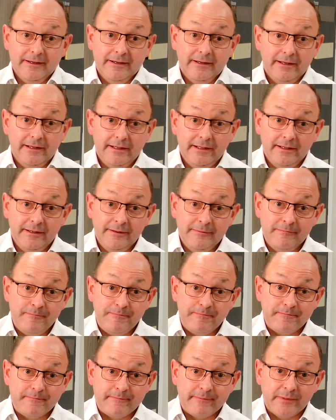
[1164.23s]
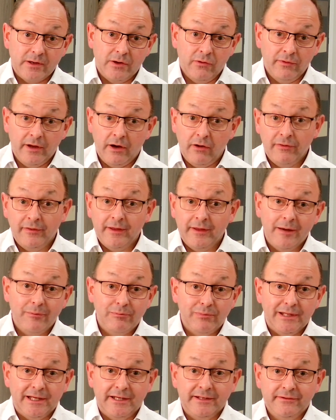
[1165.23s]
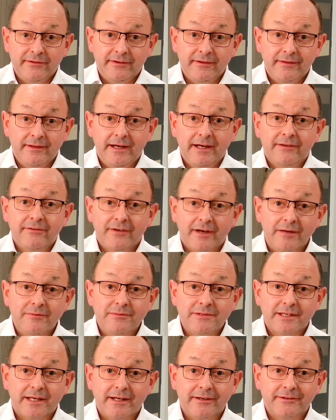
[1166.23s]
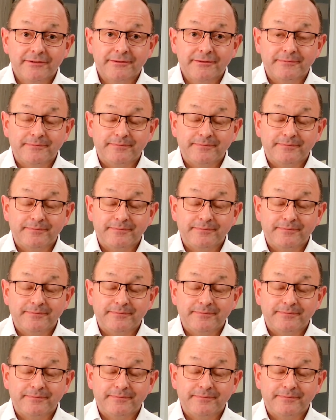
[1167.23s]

on their plans and their timescales.